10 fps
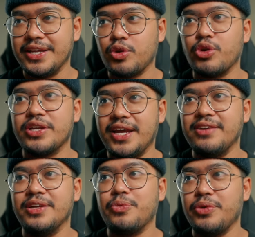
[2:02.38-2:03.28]
it or
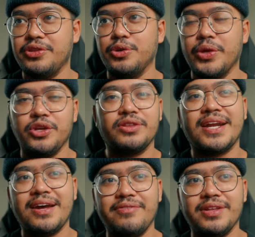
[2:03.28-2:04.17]
carry it with you when you
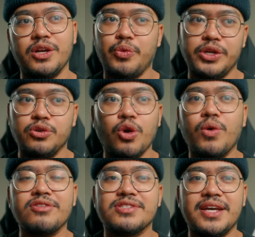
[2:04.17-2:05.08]
travel or when you
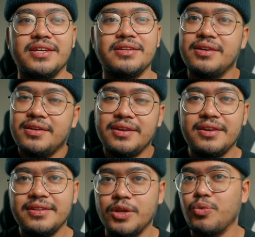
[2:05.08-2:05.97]
go outside,
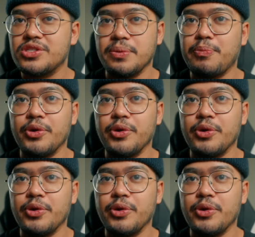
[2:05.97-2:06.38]
then what's the